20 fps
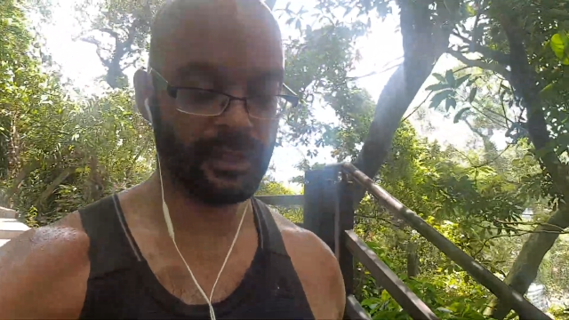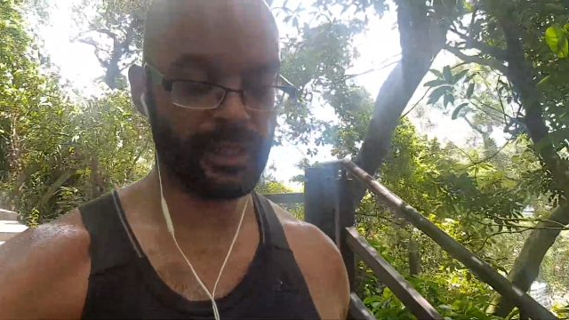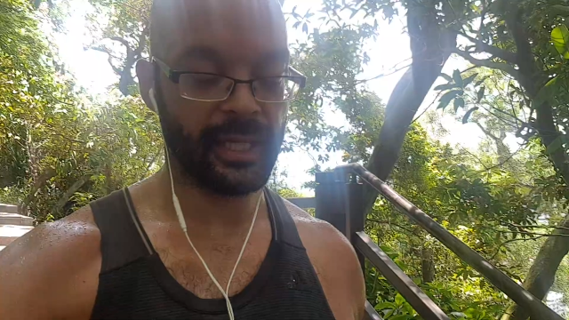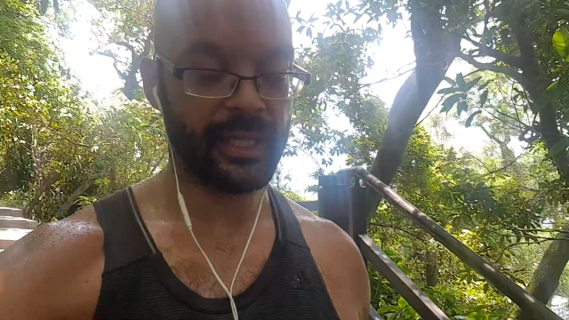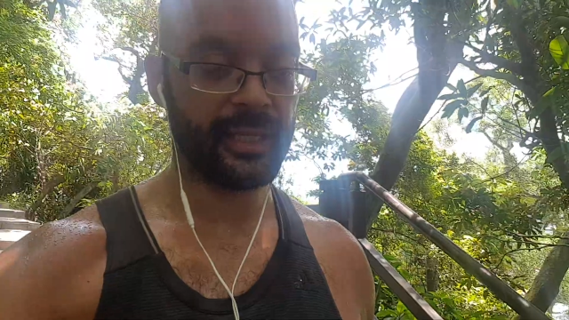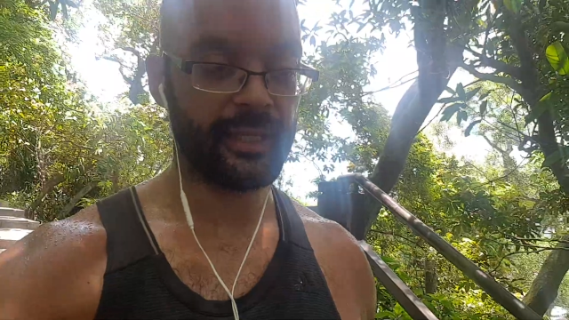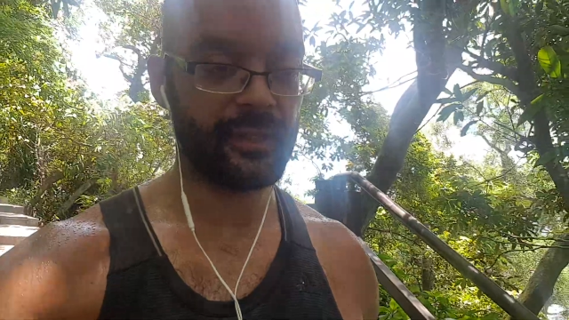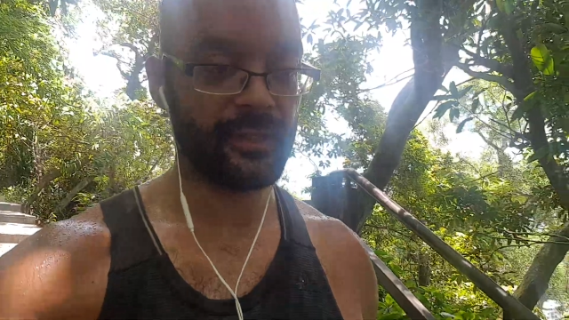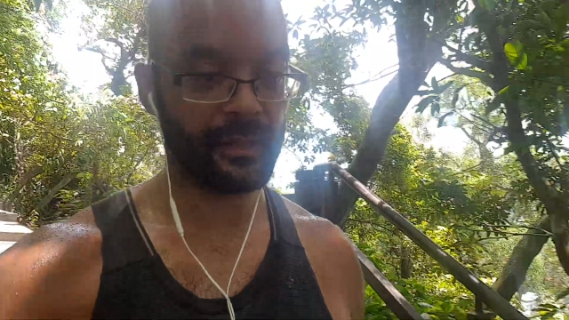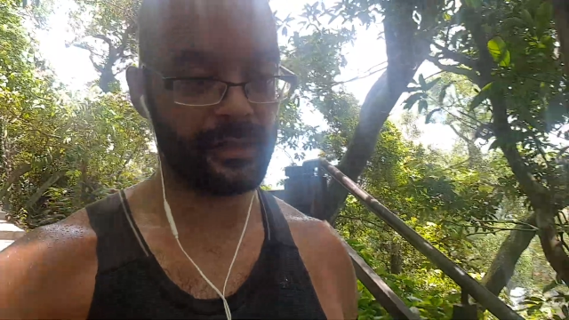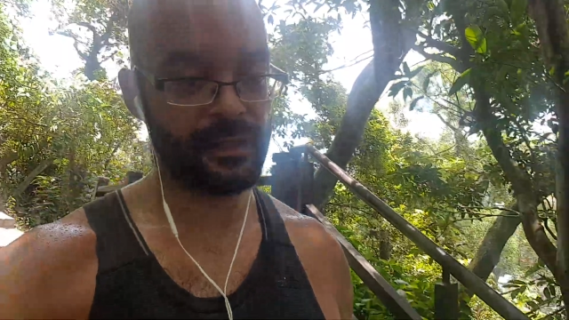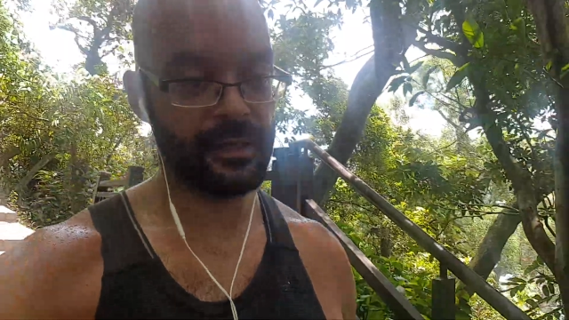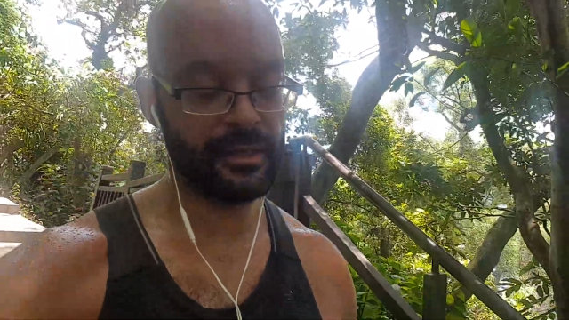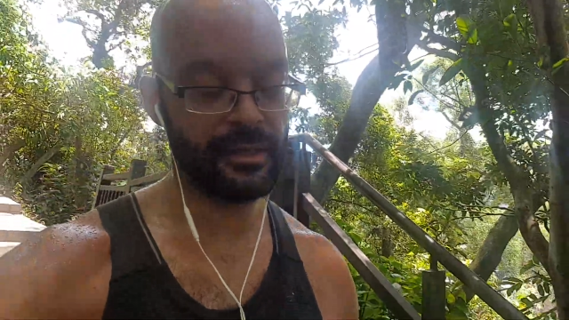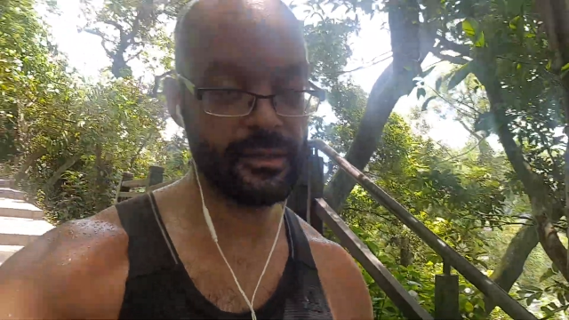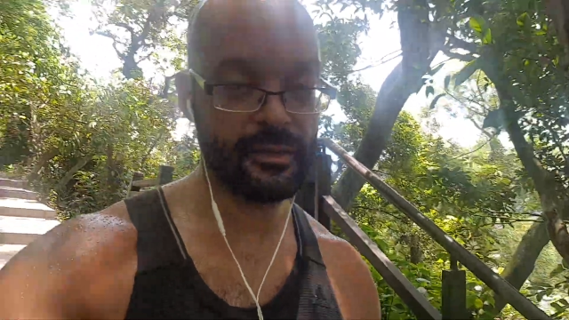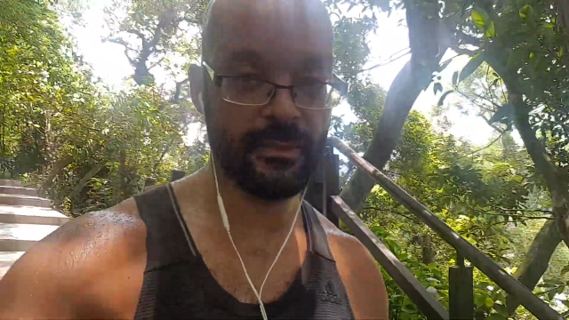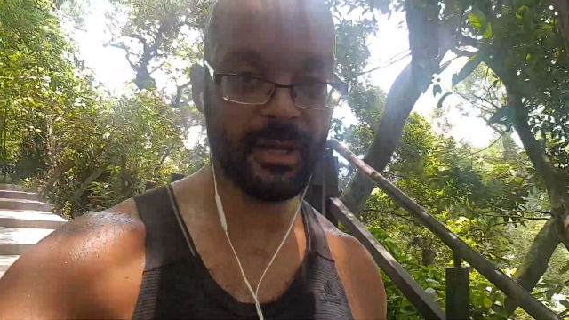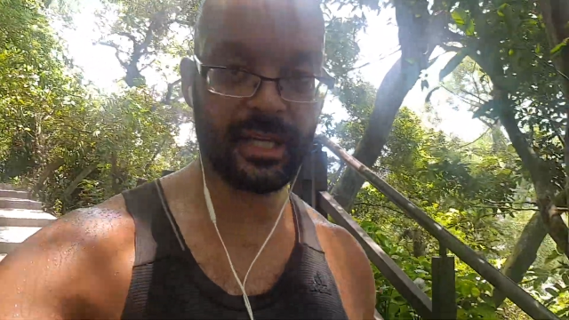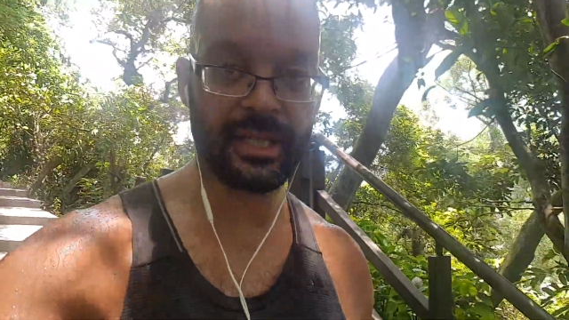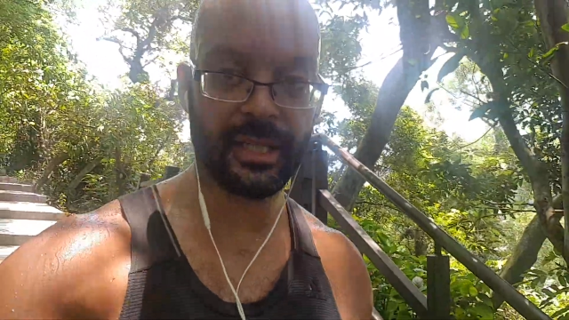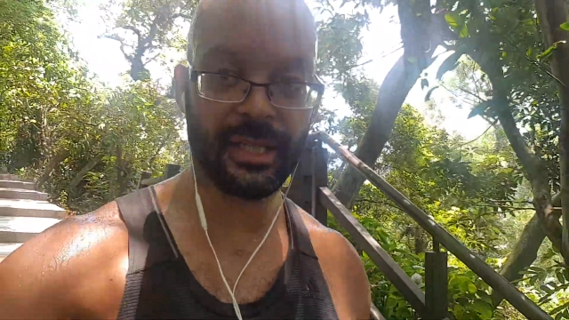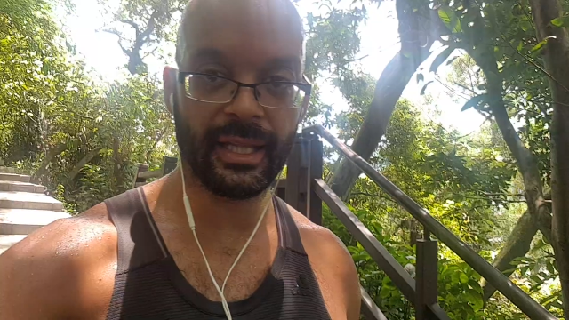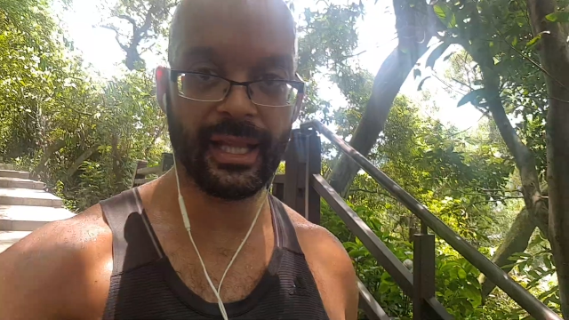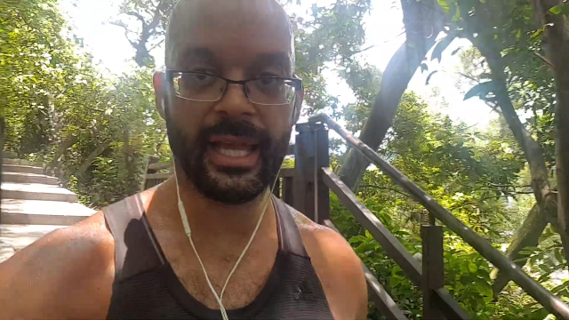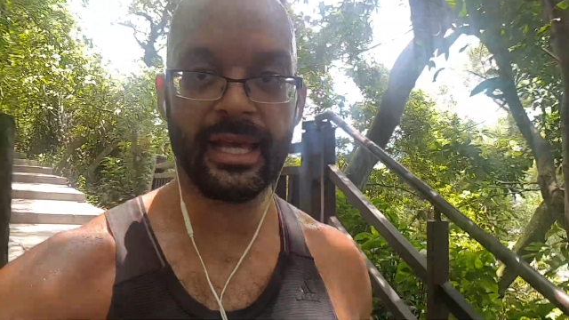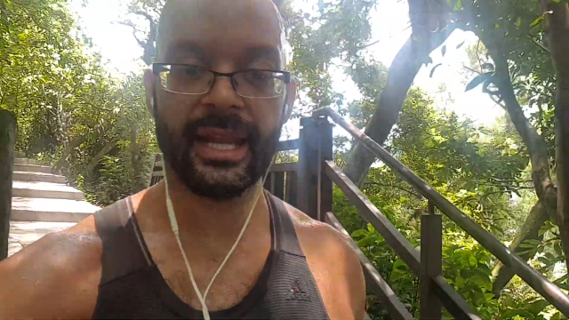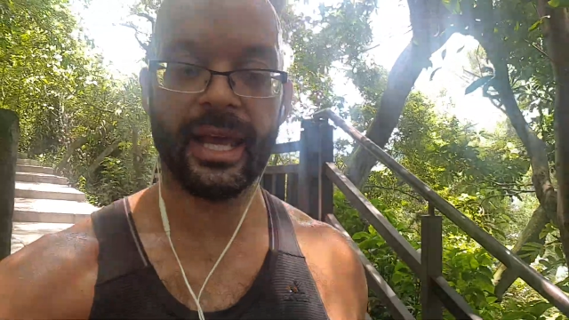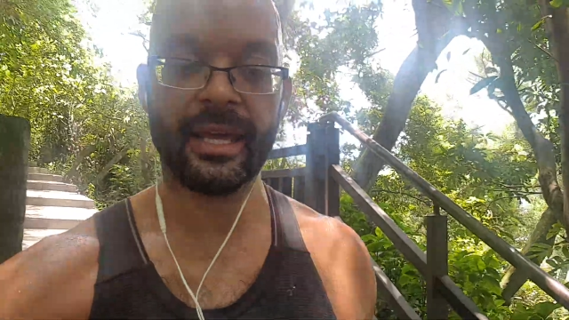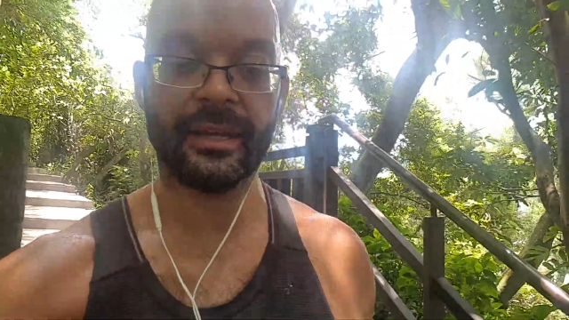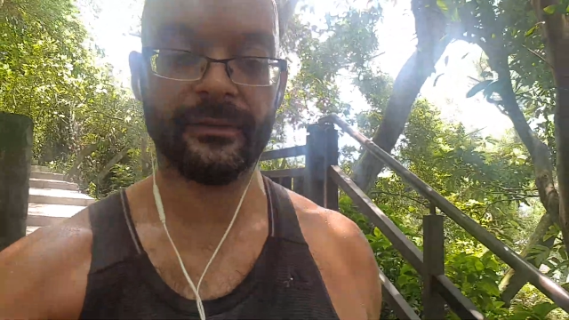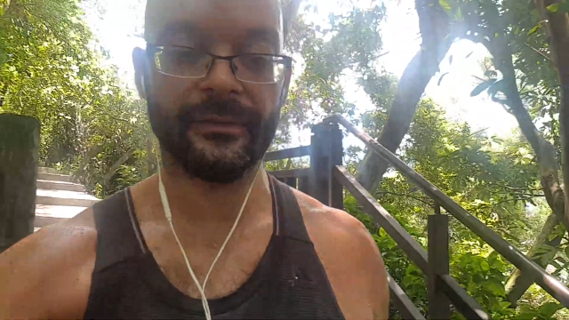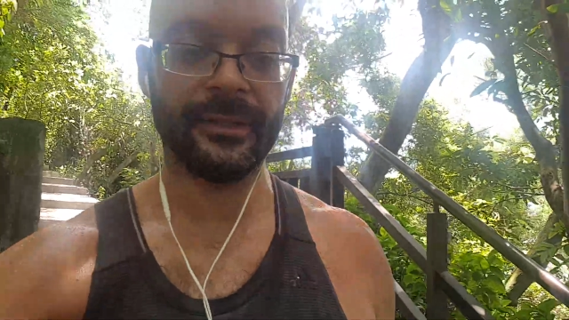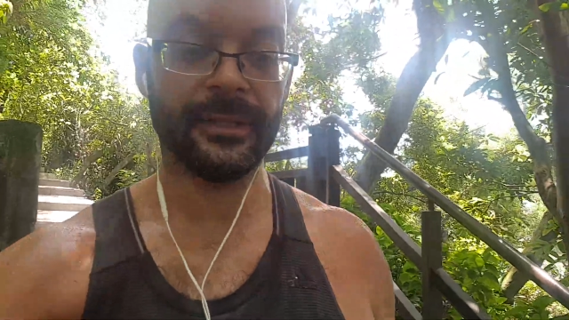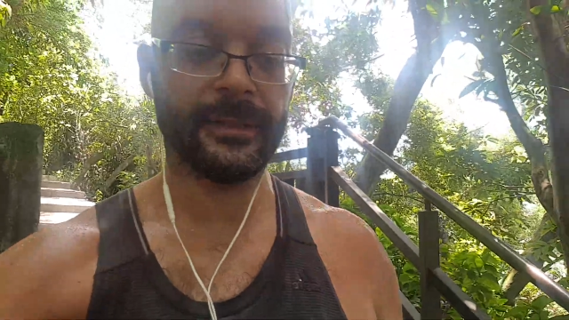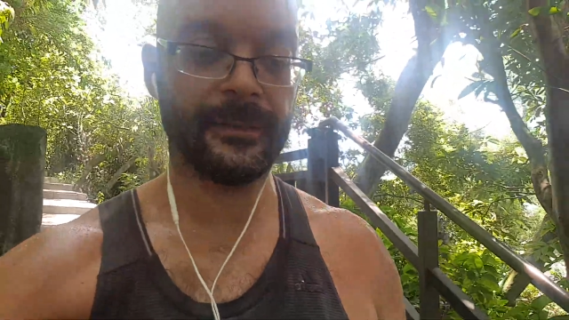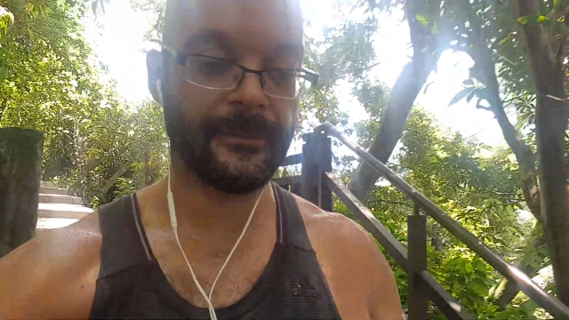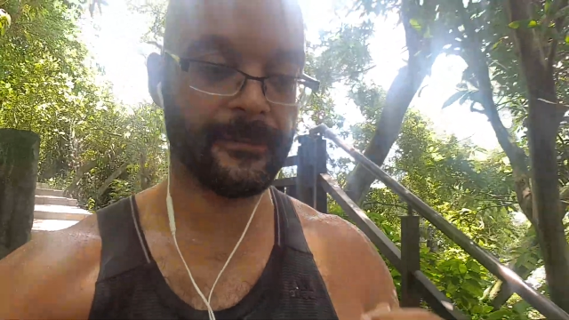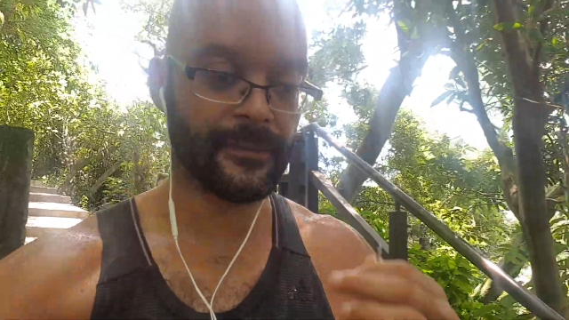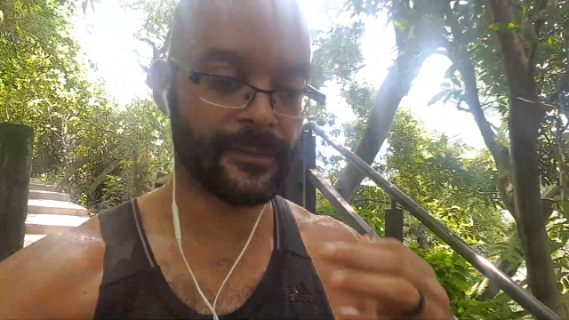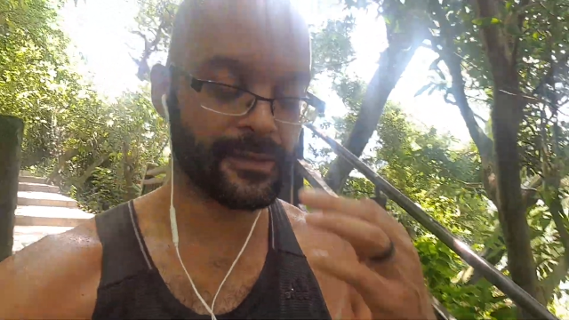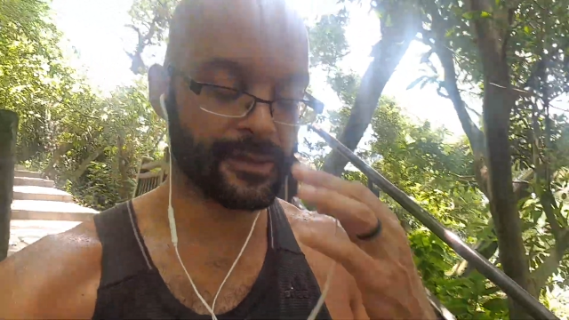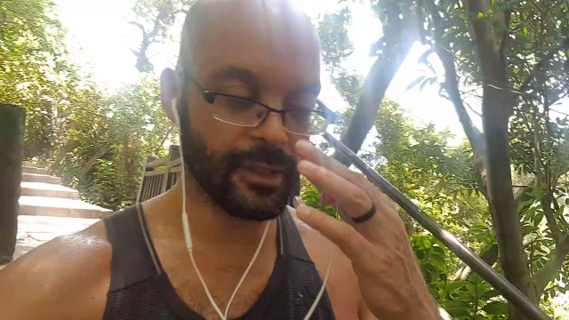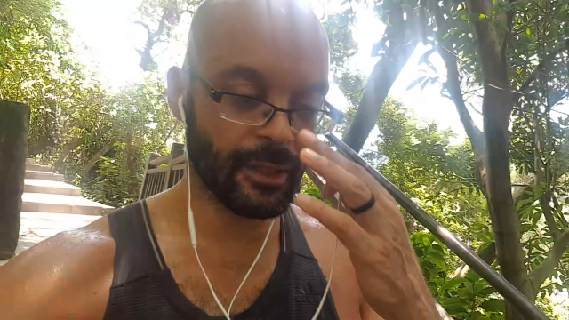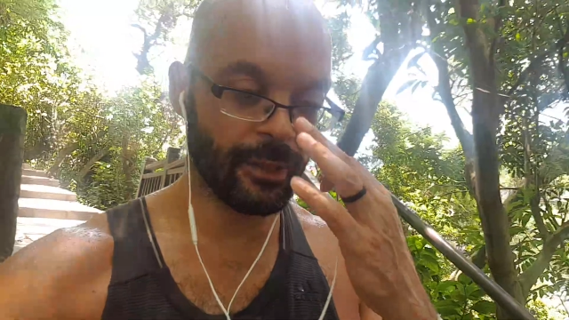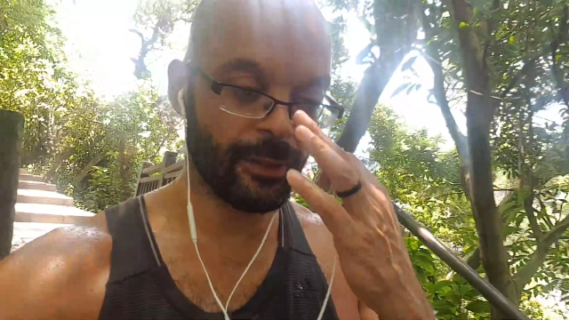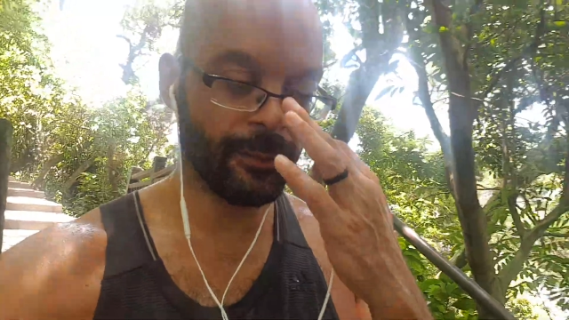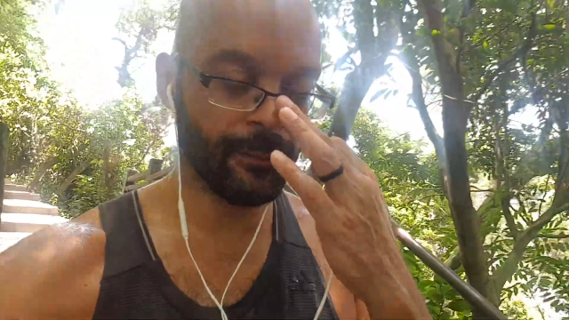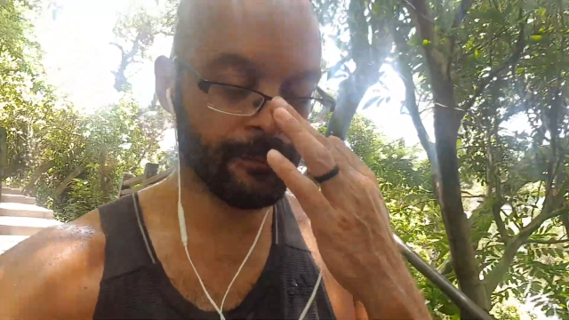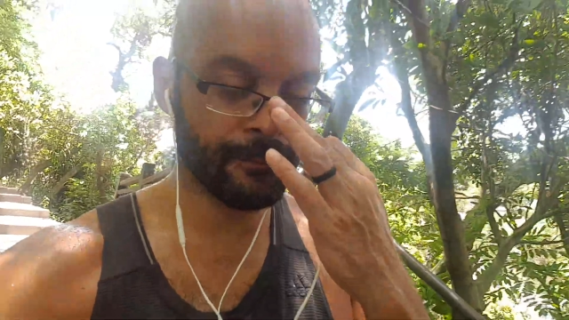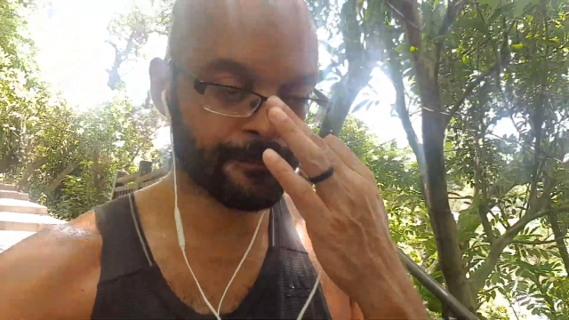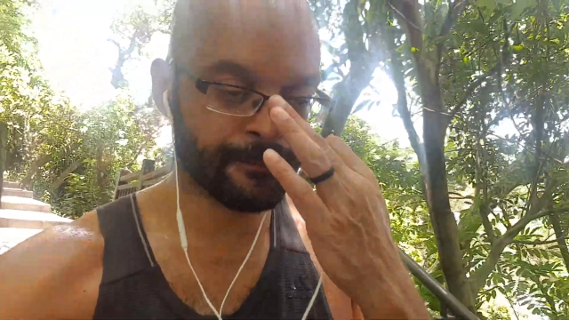Like you might get a lot out of it. So